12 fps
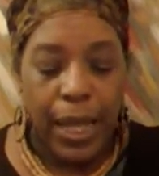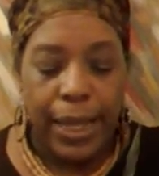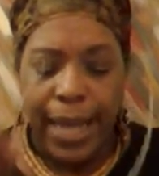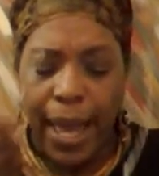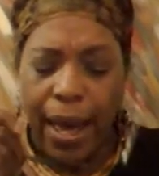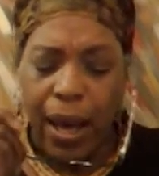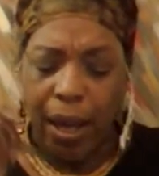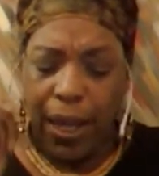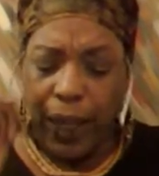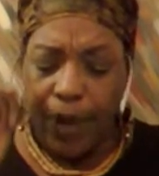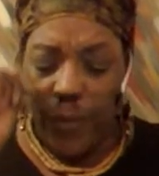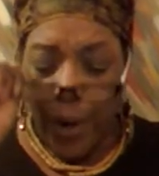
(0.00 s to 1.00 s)
Now,
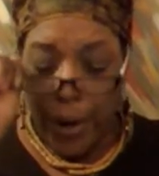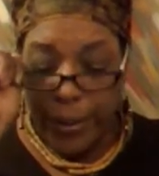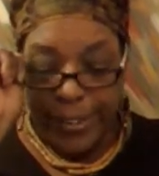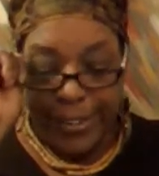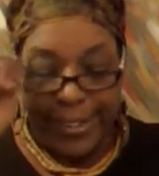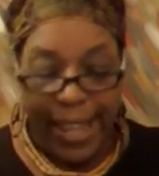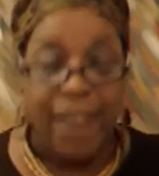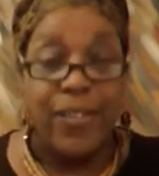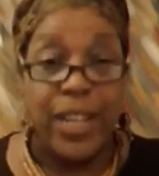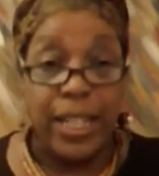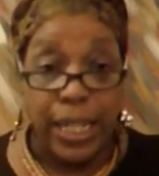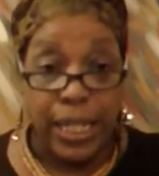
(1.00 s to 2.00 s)
in verse
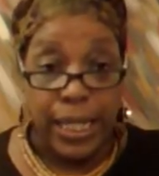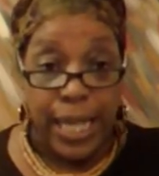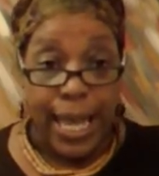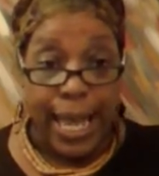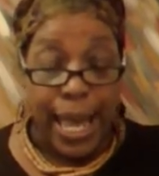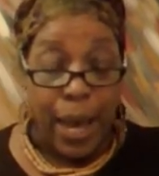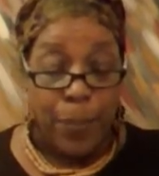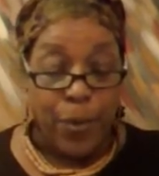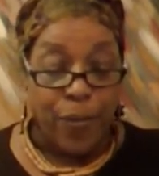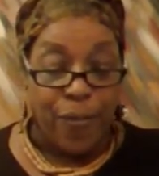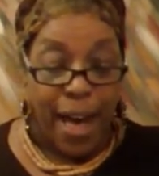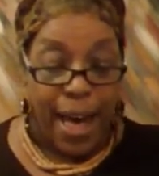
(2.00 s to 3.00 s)
7 in the
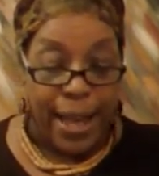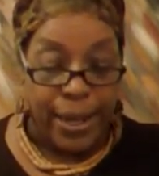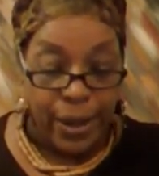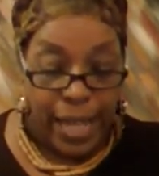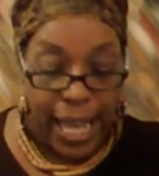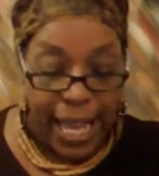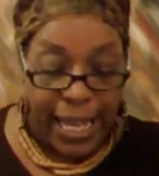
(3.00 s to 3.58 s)
Amplifier,